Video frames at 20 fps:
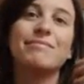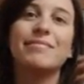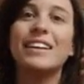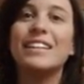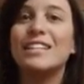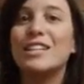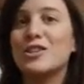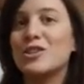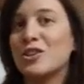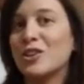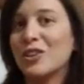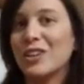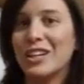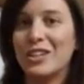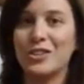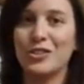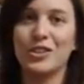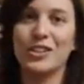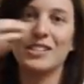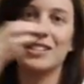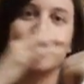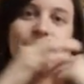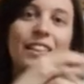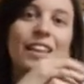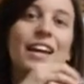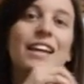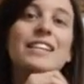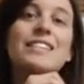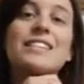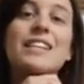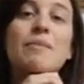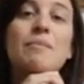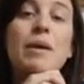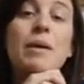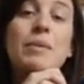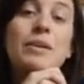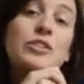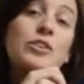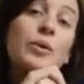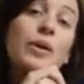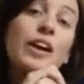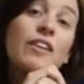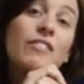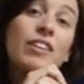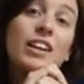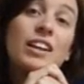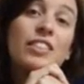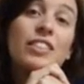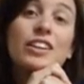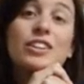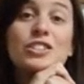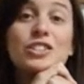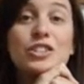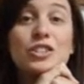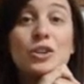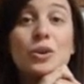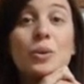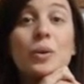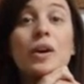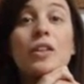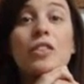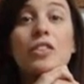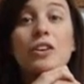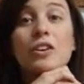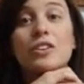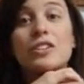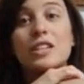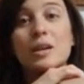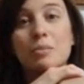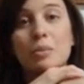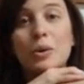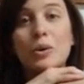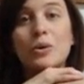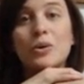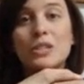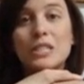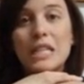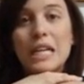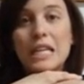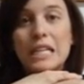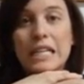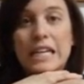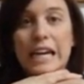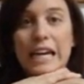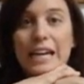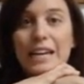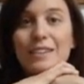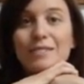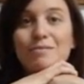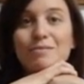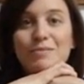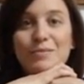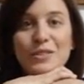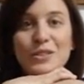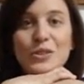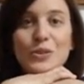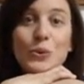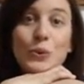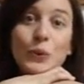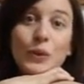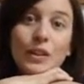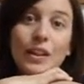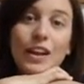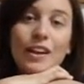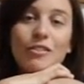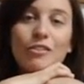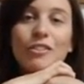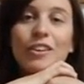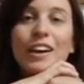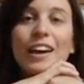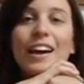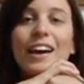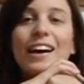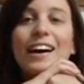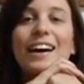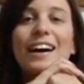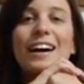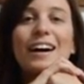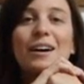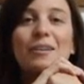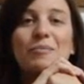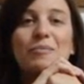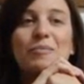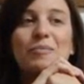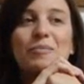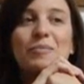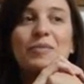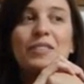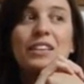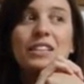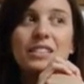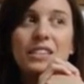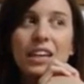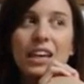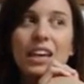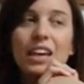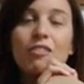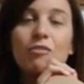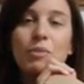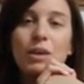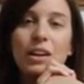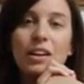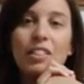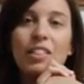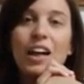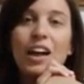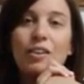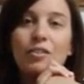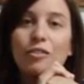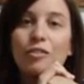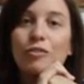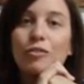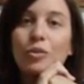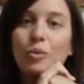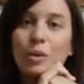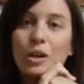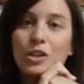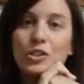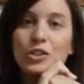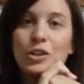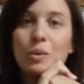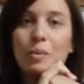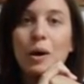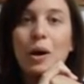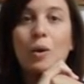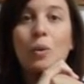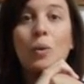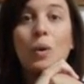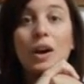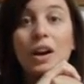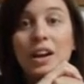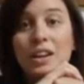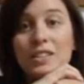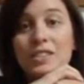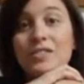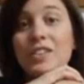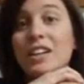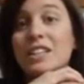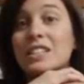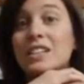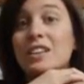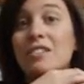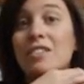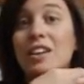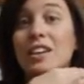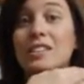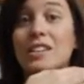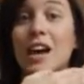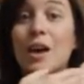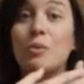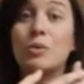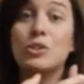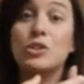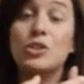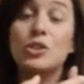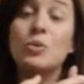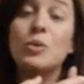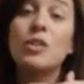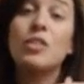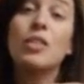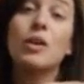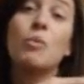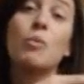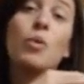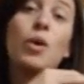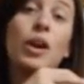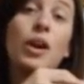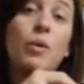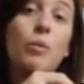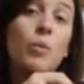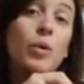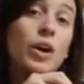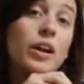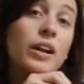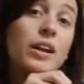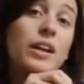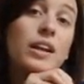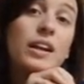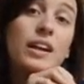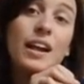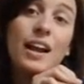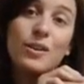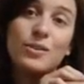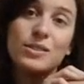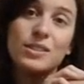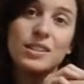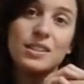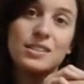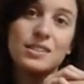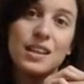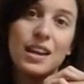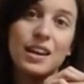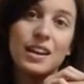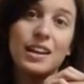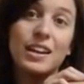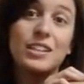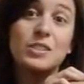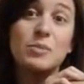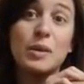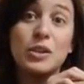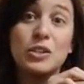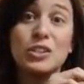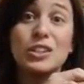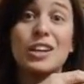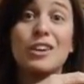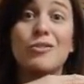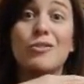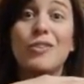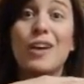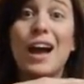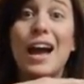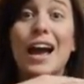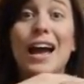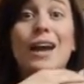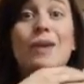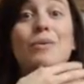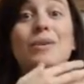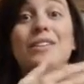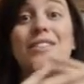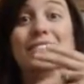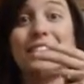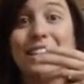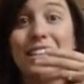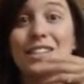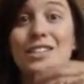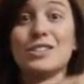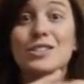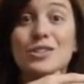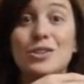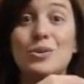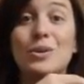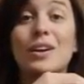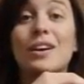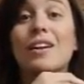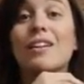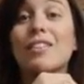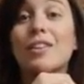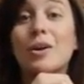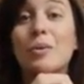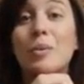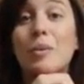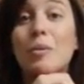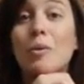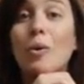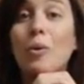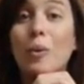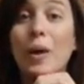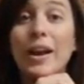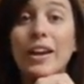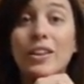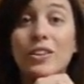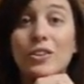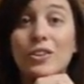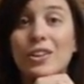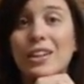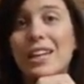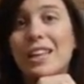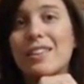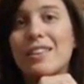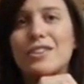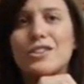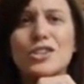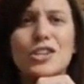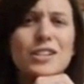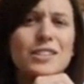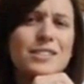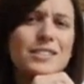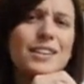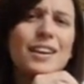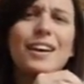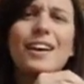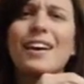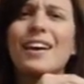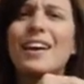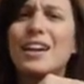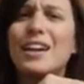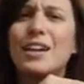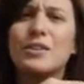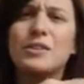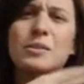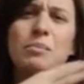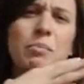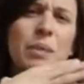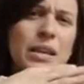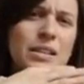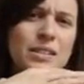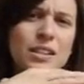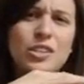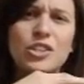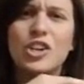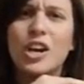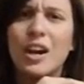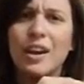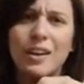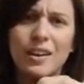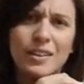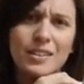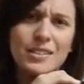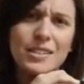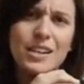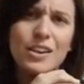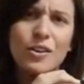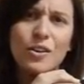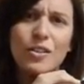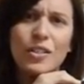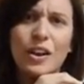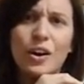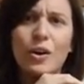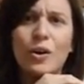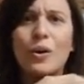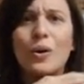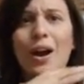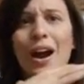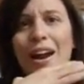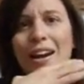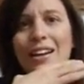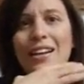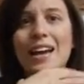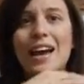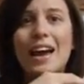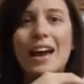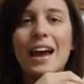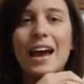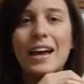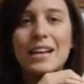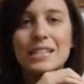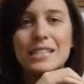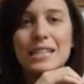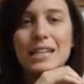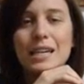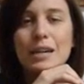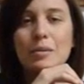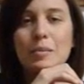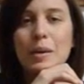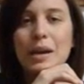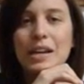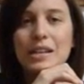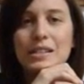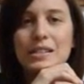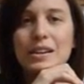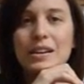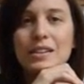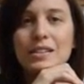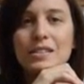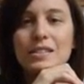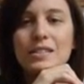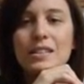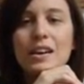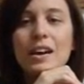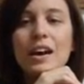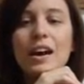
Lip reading: additional interests and likes that maybe don't have anything to do with their typical day-to-day school life. This can give me a lot of information about what kinds of activities I would do with them one-on-one in a counseling setting, especially if I would see this student a little bit more regularly than just some basic check-ins here and there or on an as-needed basis.